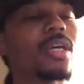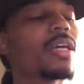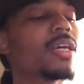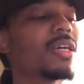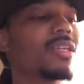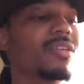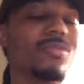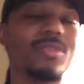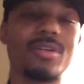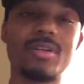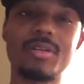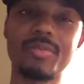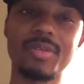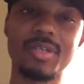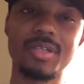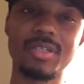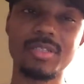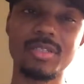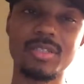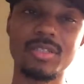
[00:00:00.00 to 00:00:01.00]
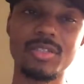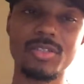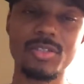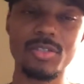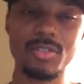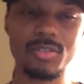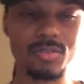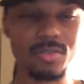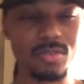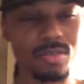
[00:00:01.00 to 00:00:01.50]
Here to welcome y'all to the
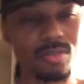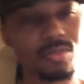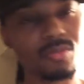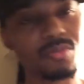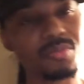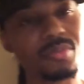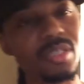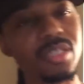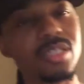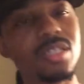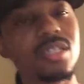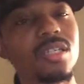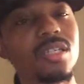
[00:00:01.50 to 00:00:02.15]
showroom.